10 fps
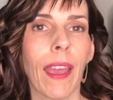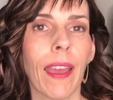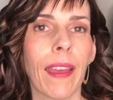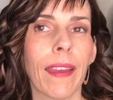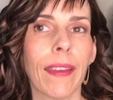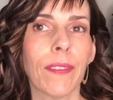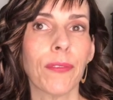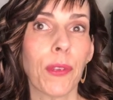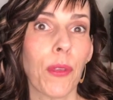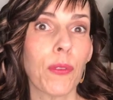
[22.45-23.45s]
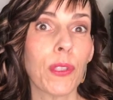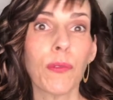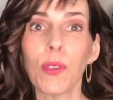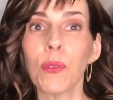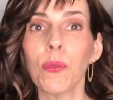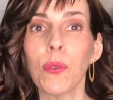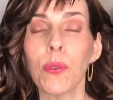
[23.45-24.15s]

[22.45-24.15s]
and for those of you